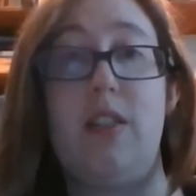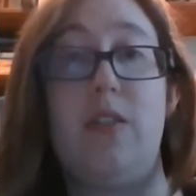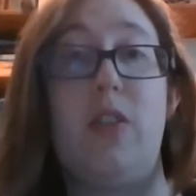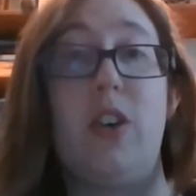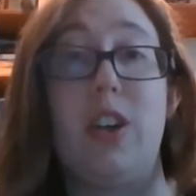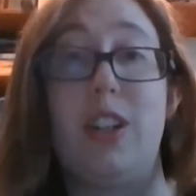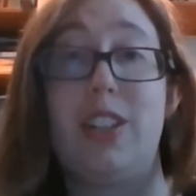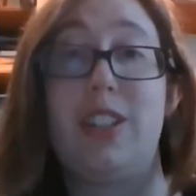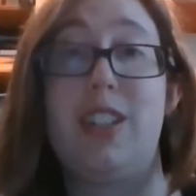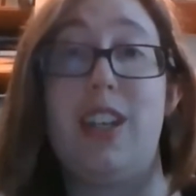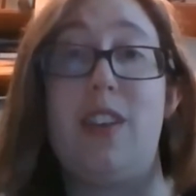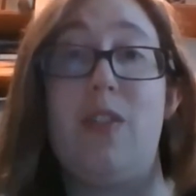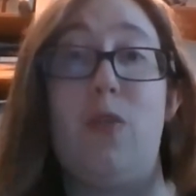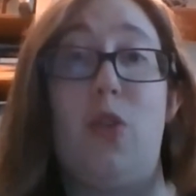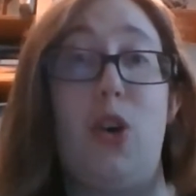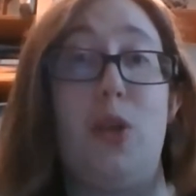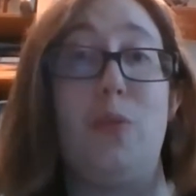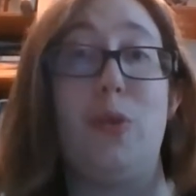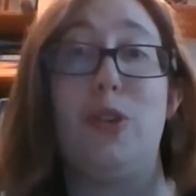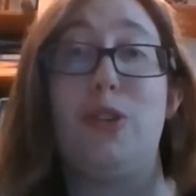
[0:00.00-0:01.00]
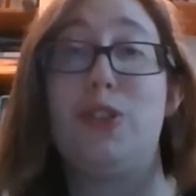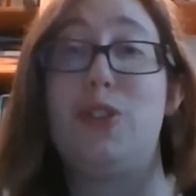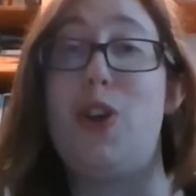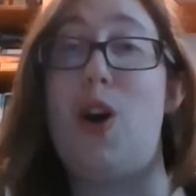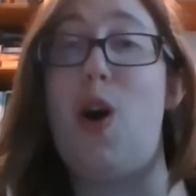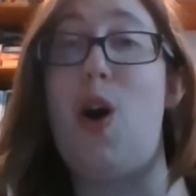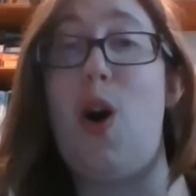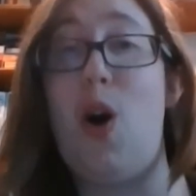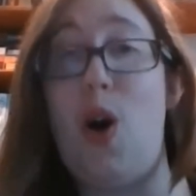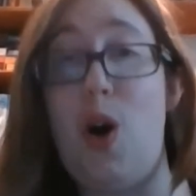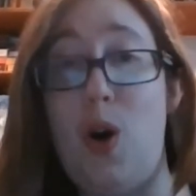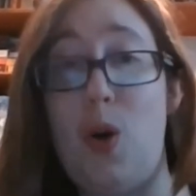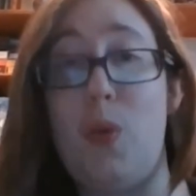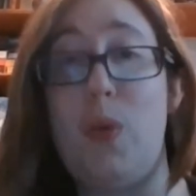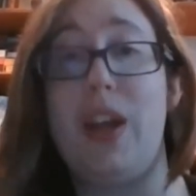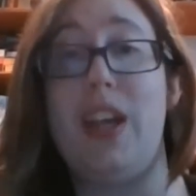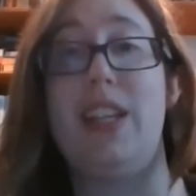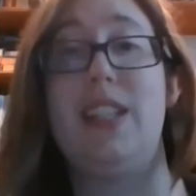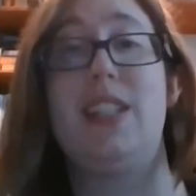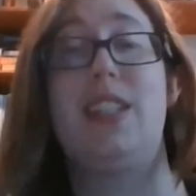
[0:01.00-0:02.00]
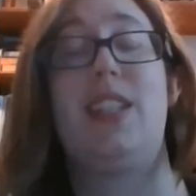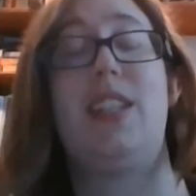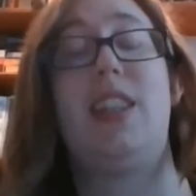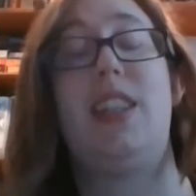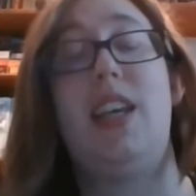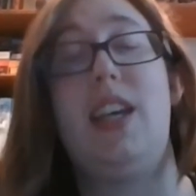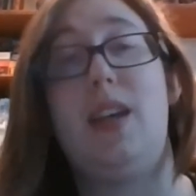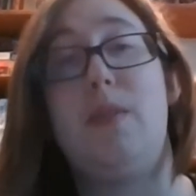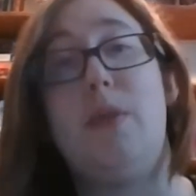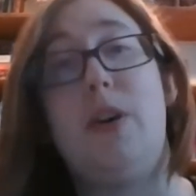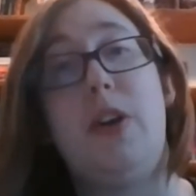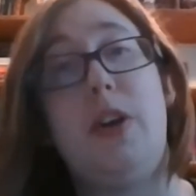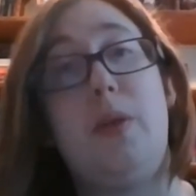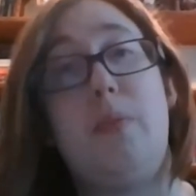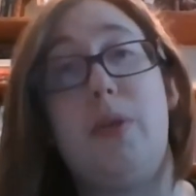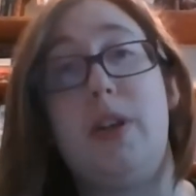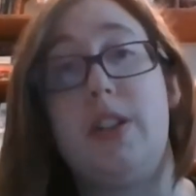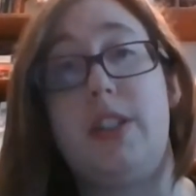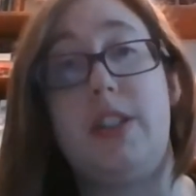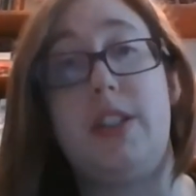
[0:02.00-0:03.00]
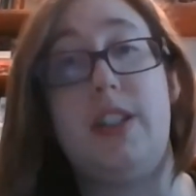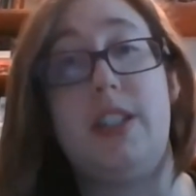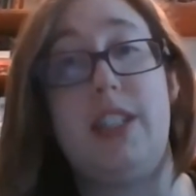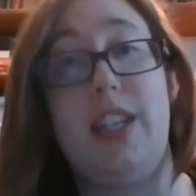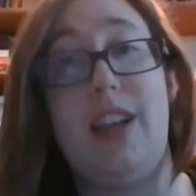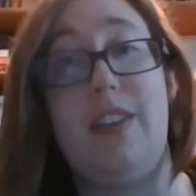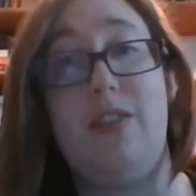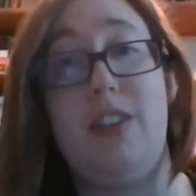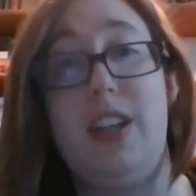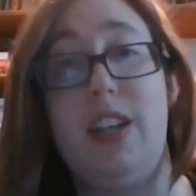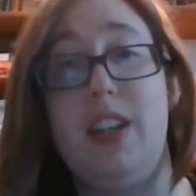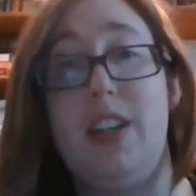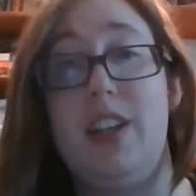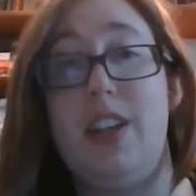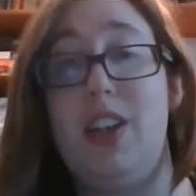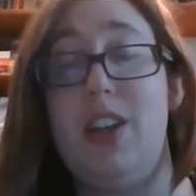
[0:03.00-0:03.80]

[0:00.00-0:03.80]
First and foremost, always think about your personal safety.